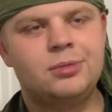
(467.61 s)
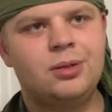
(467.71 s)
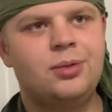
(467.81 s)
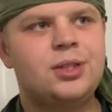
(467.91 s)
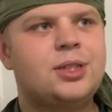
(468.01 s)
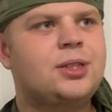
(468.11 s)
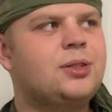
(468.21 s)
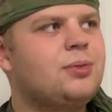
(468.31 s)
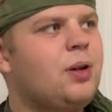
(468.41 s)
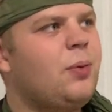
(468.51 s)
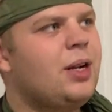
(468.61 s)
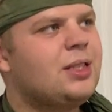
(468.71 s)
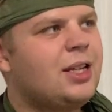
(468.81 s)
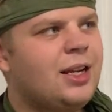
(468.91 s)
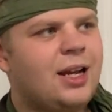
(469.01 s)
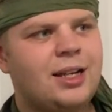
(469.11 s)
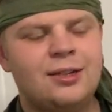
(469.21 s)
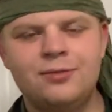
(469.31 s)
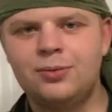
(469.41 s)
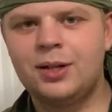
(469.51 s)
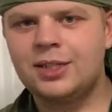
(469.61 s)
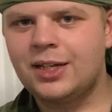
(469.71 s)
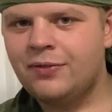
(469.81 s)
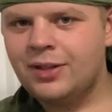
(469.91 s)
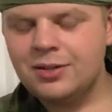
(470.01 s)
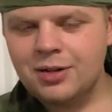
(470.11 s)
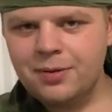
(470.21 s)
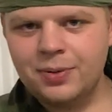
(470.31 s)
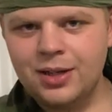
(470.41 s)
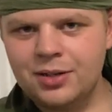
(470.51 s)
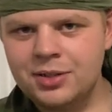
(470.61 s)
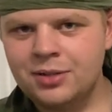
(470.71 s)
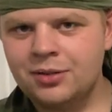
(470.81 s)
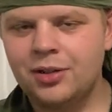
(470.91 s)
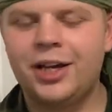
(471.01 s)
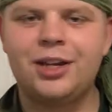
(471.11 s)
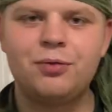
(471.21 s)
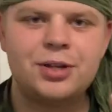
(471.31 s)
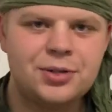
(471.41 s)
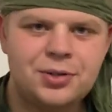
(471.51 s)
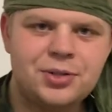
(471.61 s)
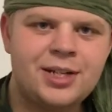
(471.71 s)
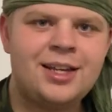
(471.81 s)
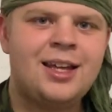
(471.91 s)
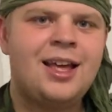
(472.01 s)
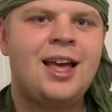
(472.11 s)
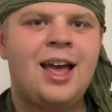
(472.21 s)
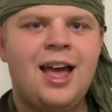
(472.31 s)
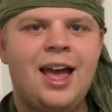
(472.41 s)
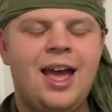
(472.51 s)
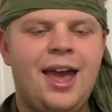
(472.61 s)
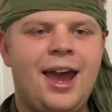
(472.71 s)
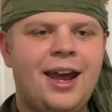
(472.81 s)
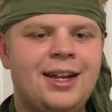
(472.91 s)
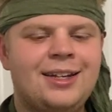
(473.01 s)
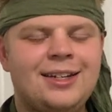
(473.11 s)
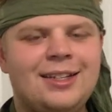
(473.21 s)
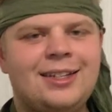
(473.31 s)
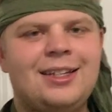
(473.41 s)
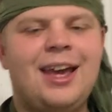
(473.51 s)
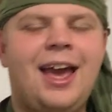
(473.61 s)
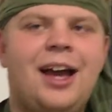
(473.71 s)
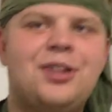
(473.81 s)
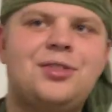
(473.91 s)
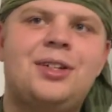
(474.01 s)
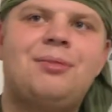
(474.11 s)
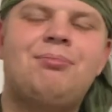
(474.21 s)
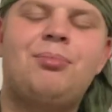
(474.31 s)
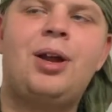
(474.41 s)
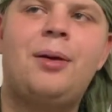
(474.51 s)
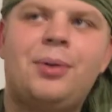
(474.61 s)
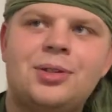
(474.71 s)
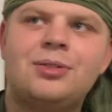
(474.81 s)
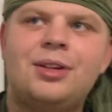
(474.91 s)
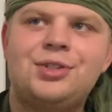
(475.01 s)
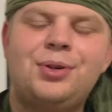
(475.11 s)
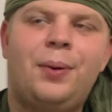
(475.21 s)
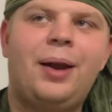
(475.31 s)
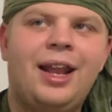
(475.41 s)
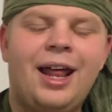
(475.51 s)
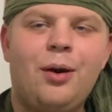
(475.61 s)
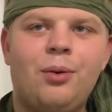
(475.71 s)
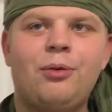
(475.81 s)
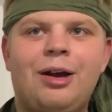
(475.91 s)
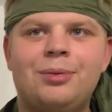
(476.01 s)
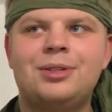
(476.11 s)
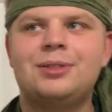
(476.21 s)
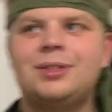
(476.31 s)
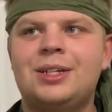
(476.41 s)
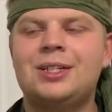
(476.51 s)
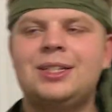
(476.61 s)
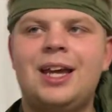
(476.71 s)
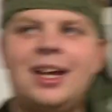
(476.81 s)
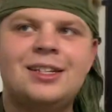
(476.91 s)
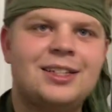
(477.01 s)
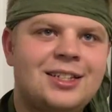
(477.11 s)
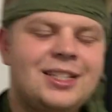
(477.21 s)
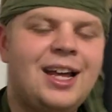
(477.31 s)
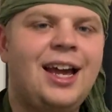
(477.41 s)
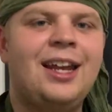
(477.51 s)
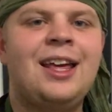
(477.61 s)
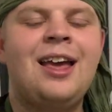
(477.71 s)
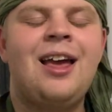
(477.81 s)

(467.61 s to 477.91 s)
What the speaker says: It was, I want to say 1947 they started production, or like researching it, and they actually were able to start issuing it out around 68, 69.